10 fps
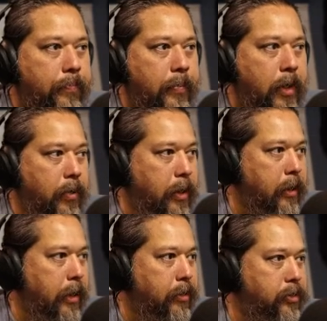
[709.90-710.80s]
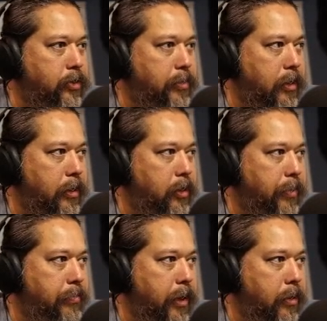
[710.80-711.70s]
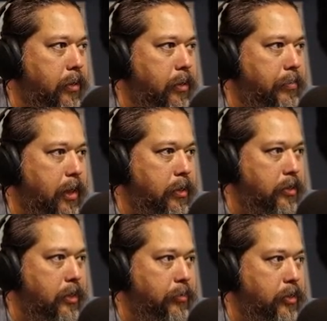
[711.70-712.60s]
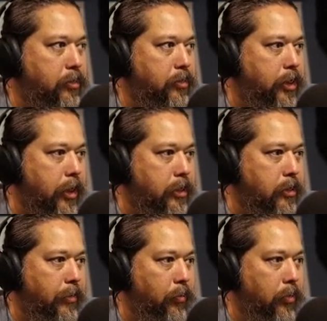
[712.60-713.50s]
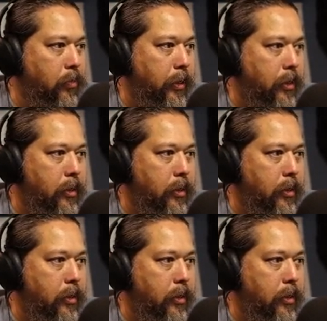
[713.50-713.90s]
Okay, now this should be a little bit better. Let me. I'm just checking something real quick.